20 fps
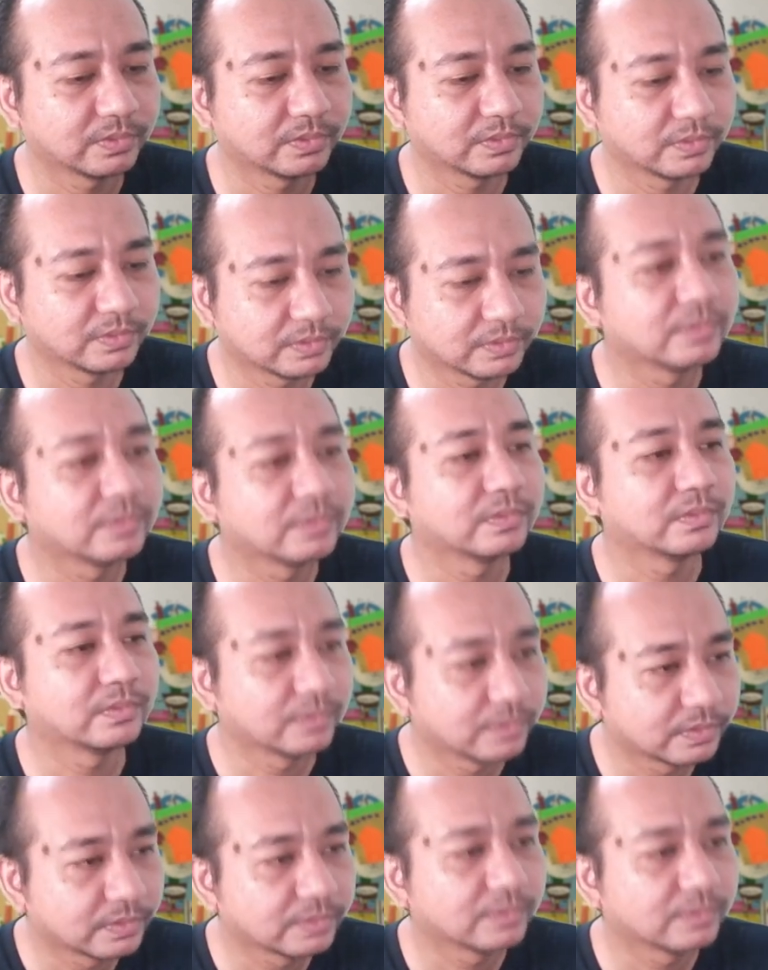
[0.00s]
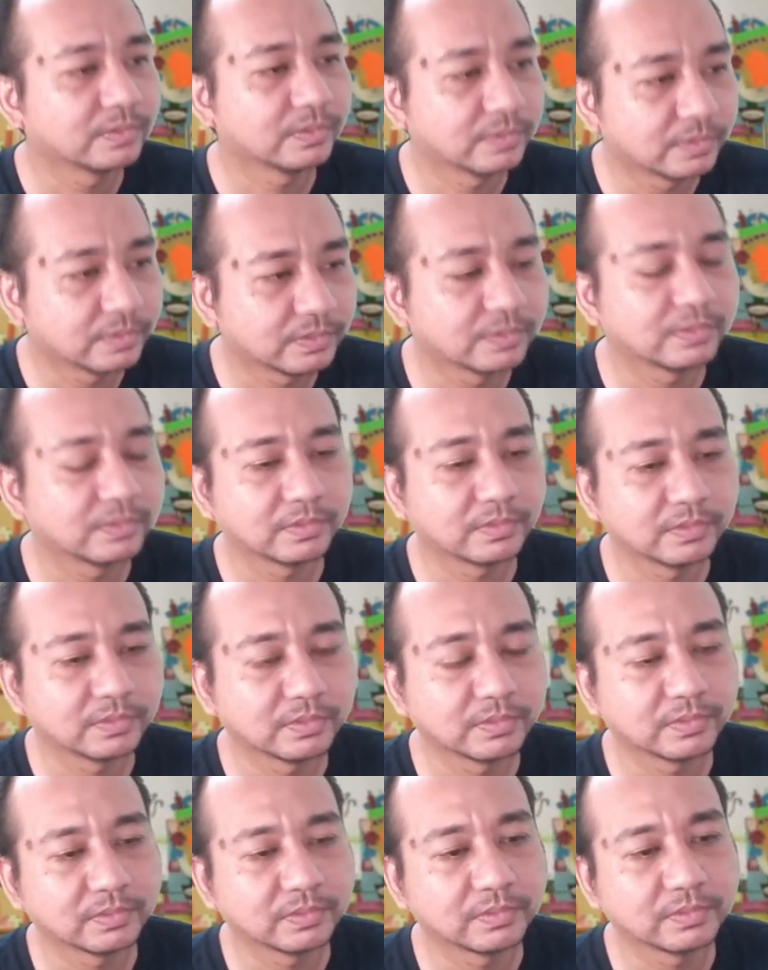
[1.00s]

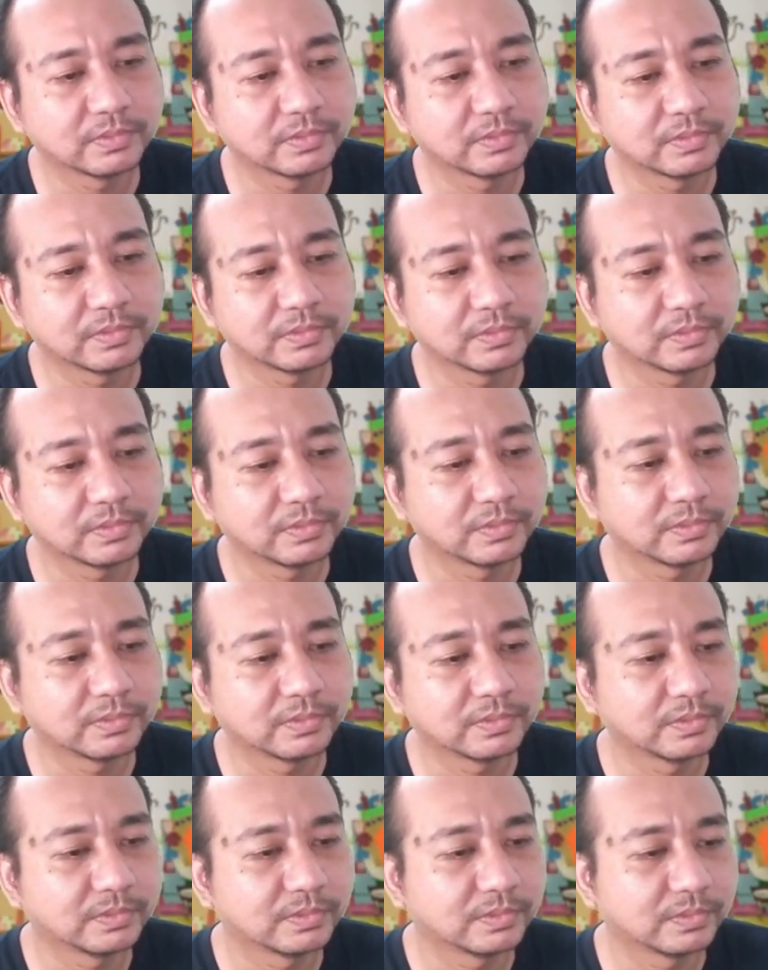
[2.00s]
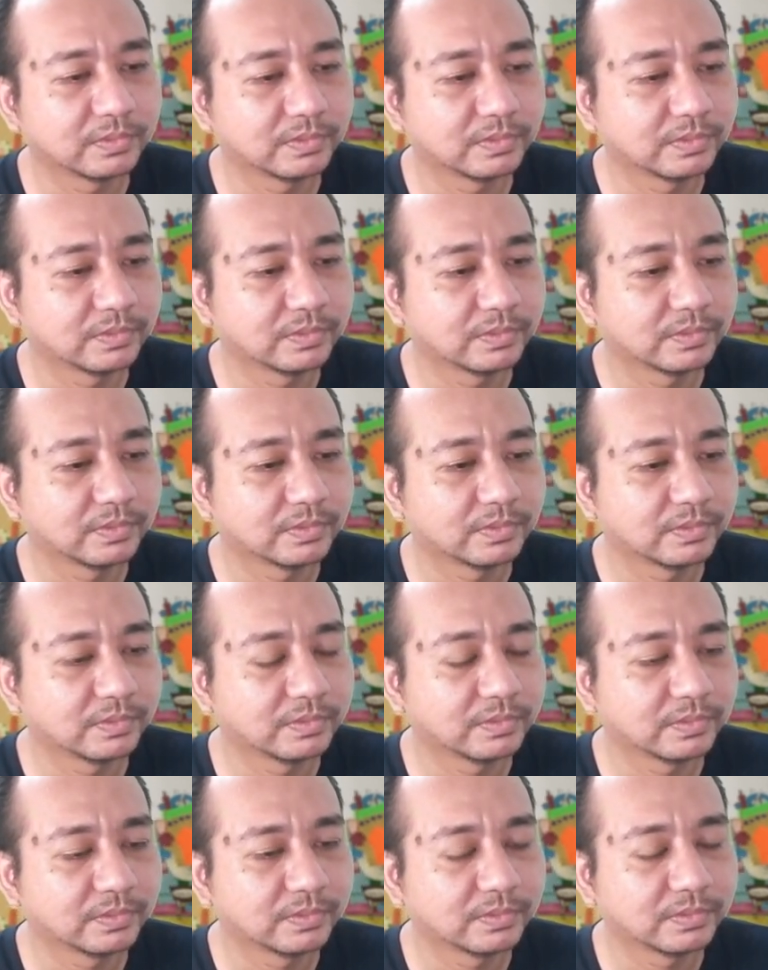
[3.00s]

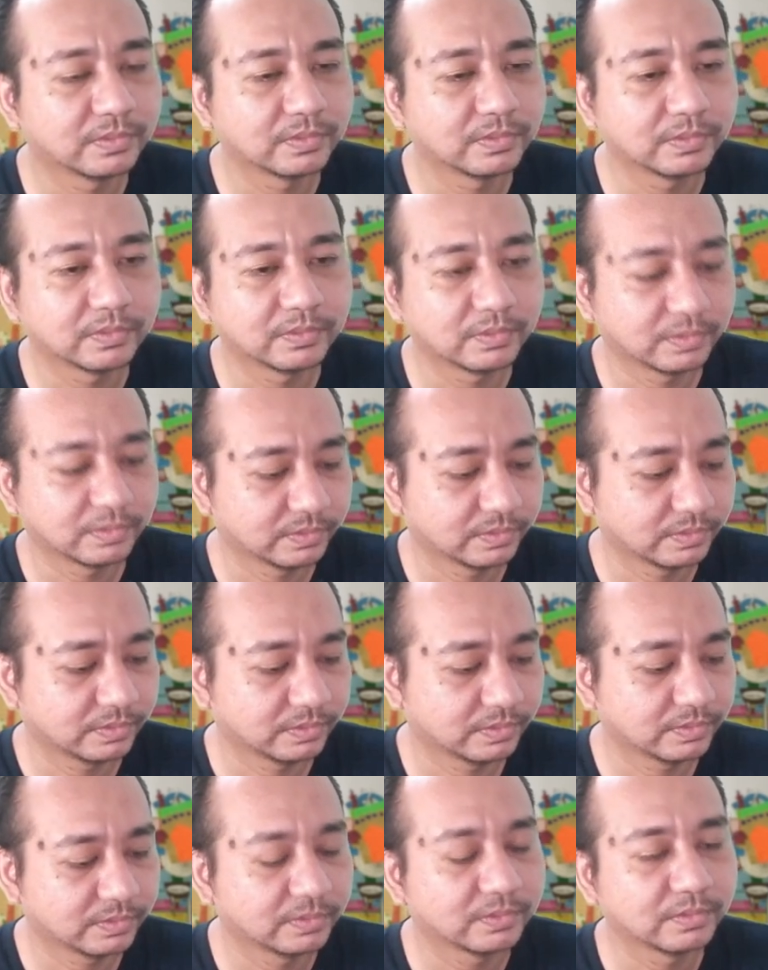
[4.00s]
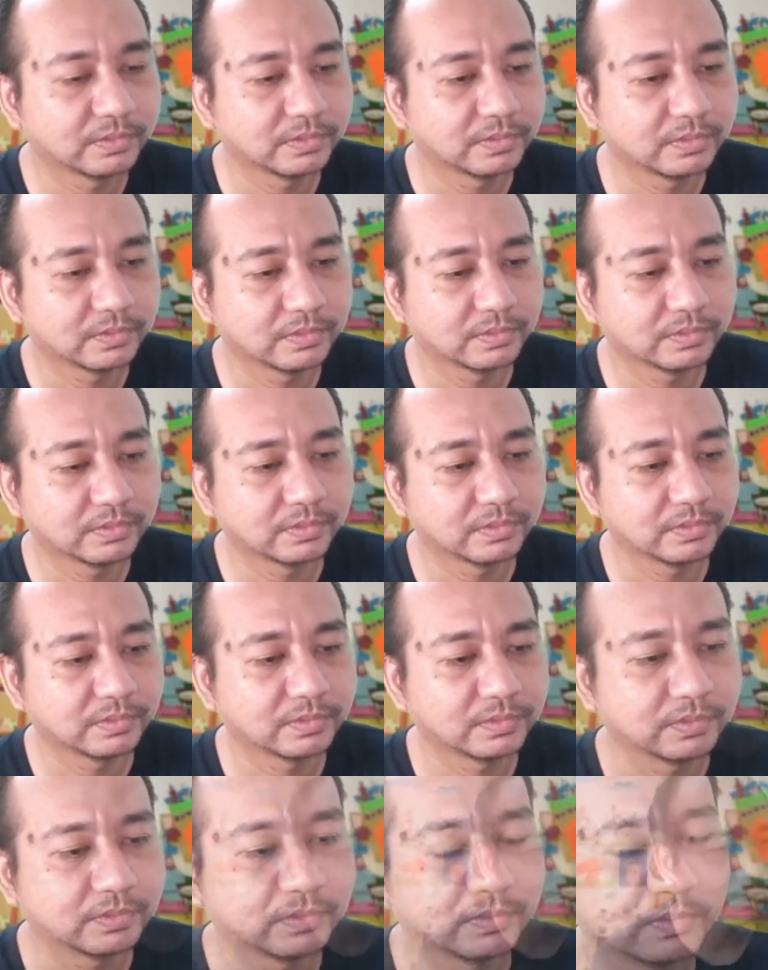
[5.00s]

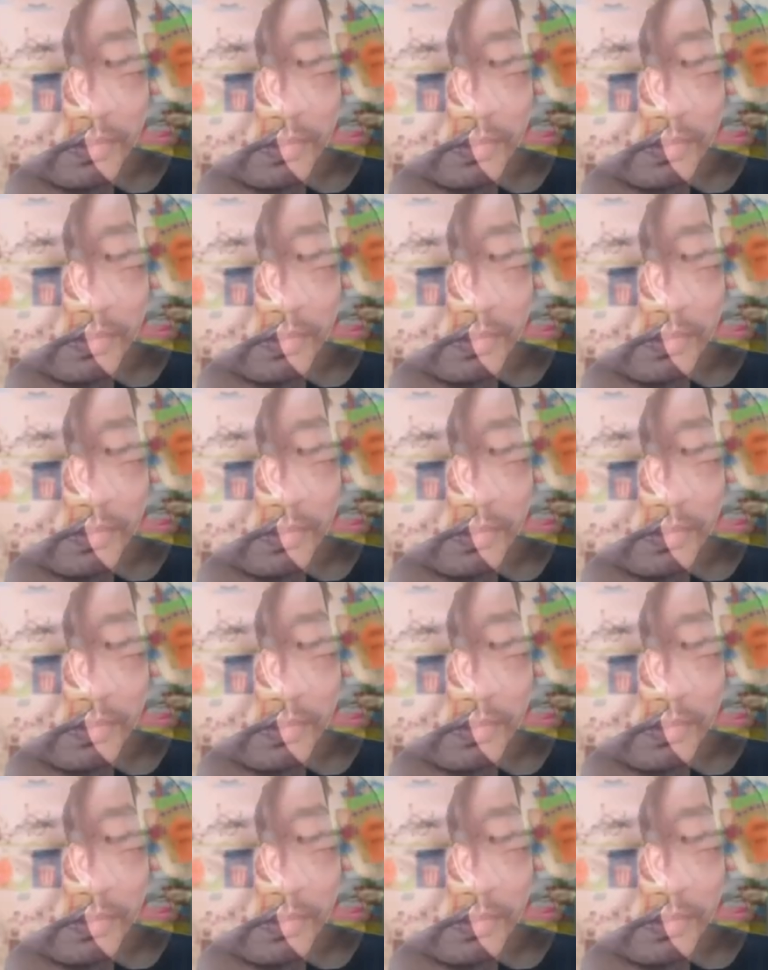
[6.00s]
(not speaking)